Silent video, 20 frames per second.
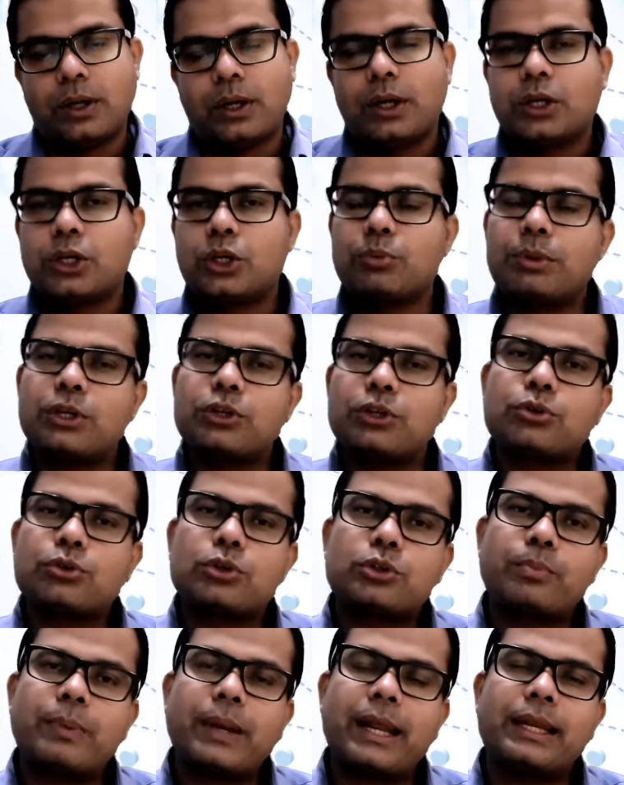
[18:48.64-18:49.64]
Human
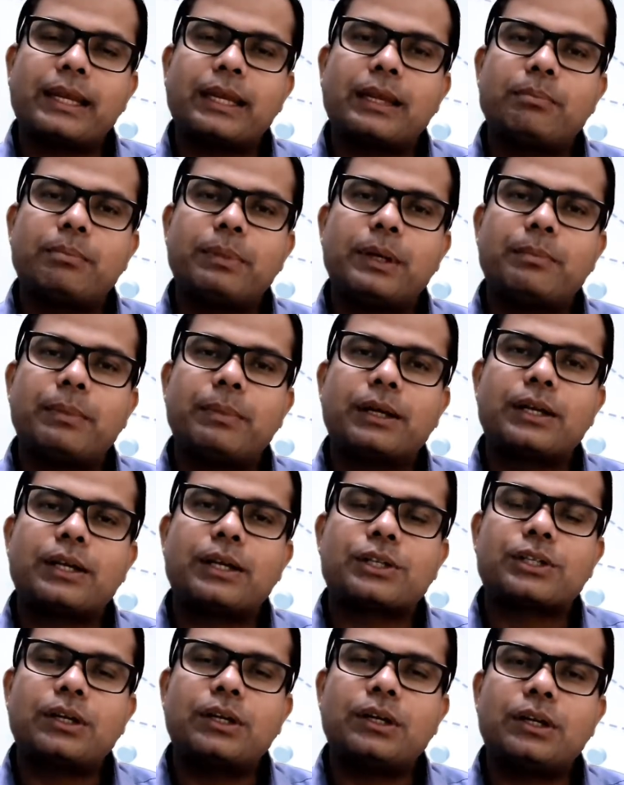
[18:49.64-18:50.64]
resource planning
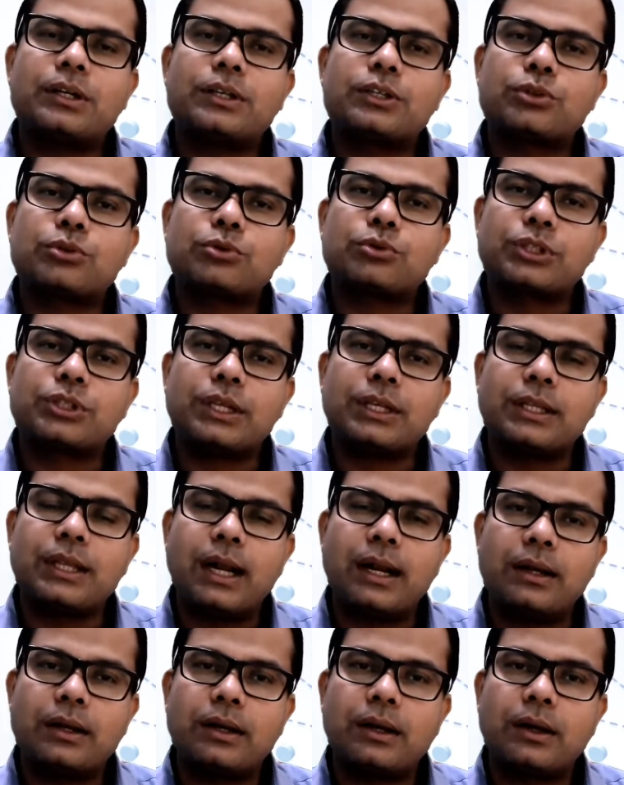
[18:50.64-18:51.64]
implementation is to see
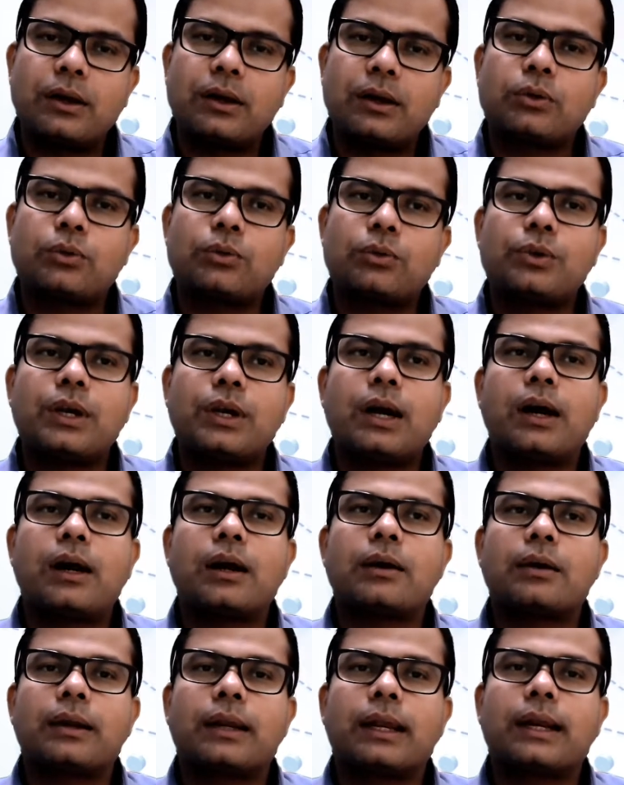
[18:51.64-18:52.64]
that we are
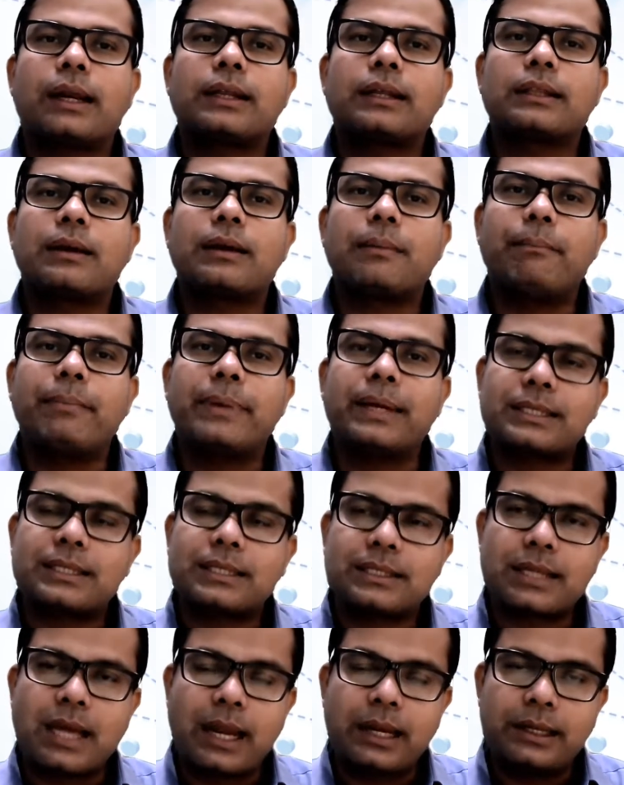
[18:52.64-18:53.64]
getting the
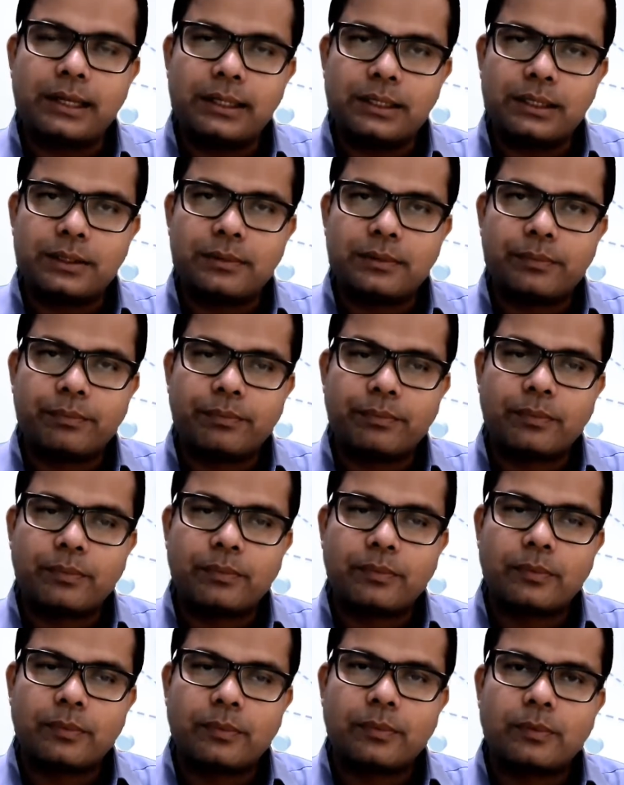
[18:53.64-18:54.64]
best talent,
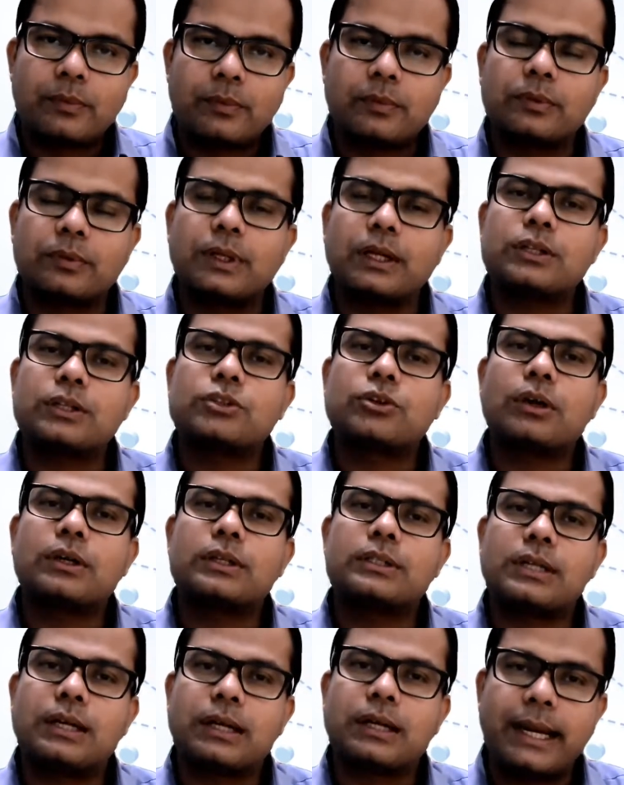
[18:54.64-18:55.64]
that is
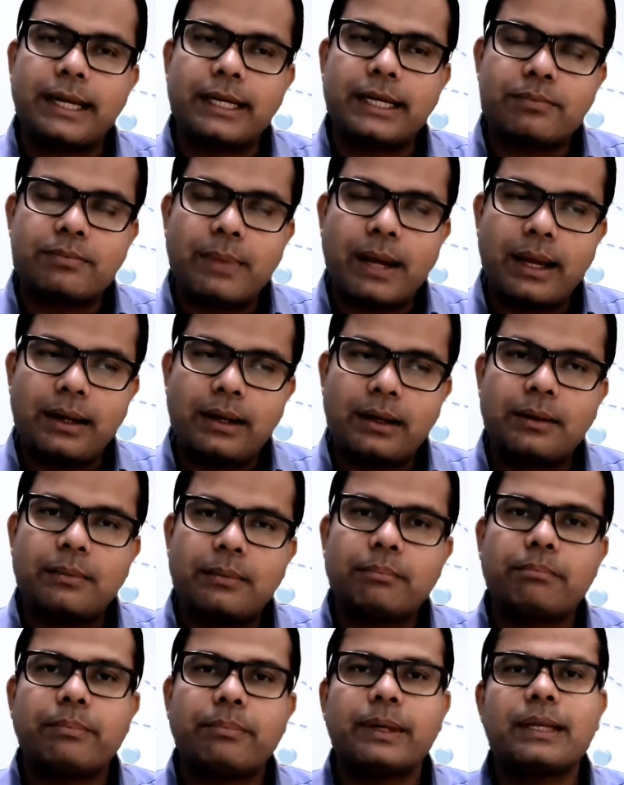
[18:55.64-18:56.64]
called the right
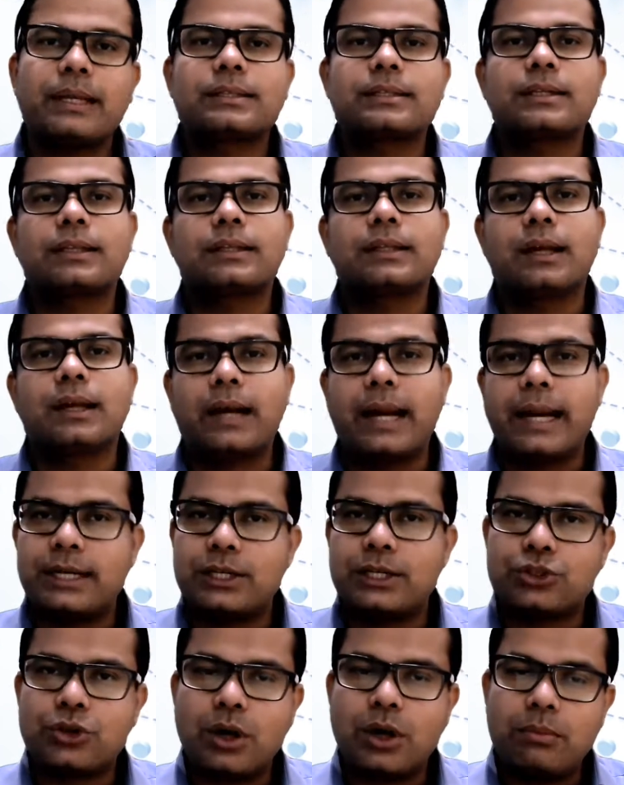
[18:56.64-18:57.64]
man, placed in the
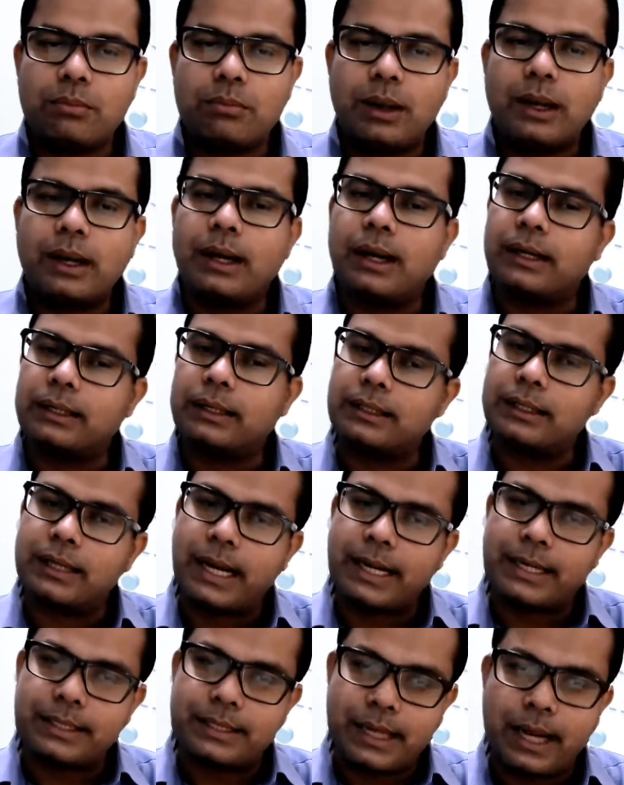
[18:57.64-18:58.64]
right job at the
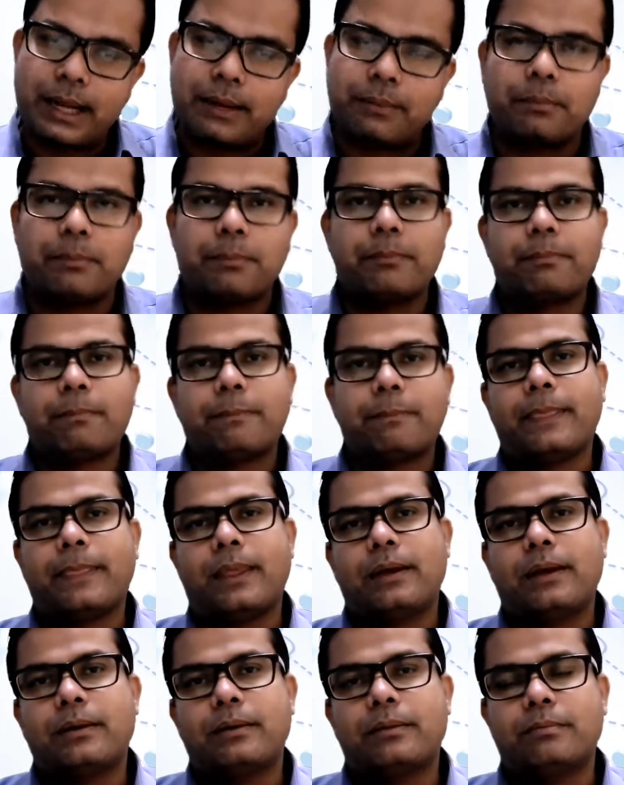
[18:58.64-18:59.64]
right time.
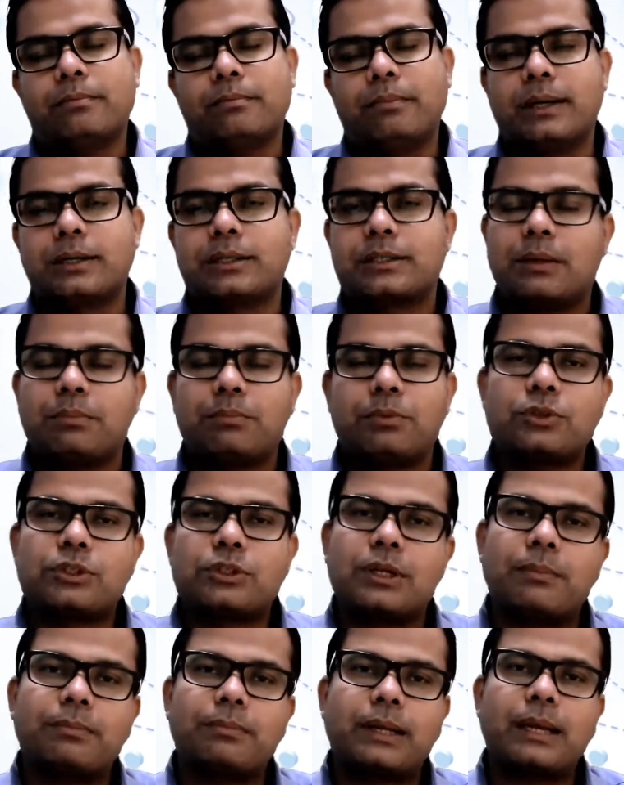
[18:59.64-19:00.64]
But suppose
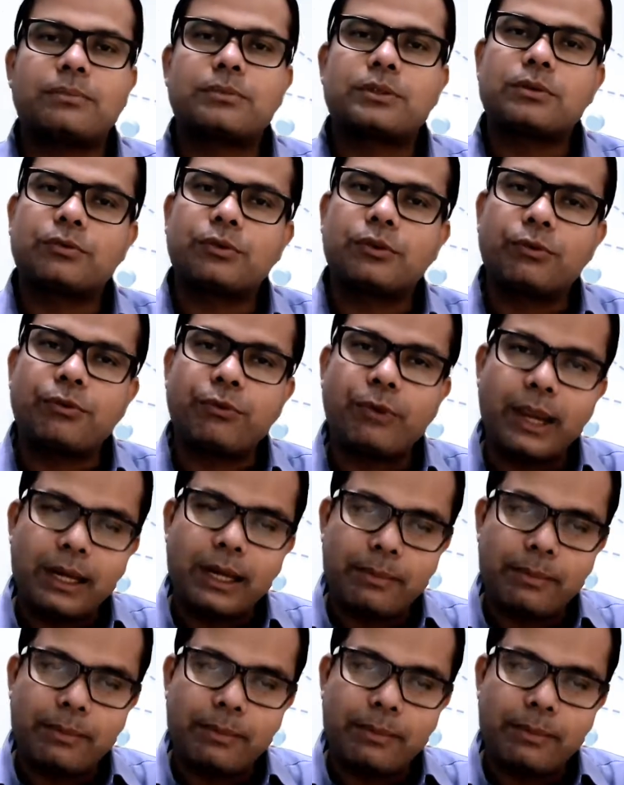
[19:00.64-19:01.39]
sometimes if we fail